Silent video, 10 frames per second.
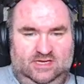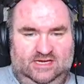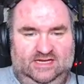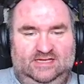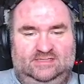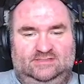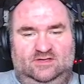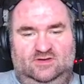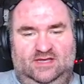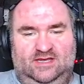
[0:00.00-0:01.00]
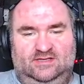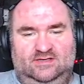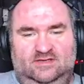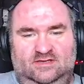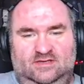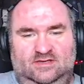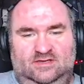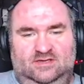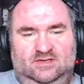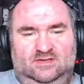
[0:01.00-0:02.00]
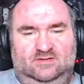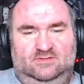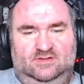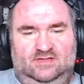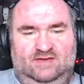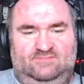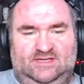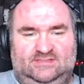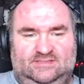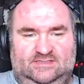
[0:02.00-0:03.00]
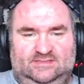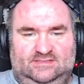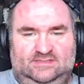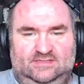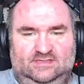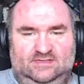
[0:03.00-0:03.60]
It is. Okay. Well, that makes sense.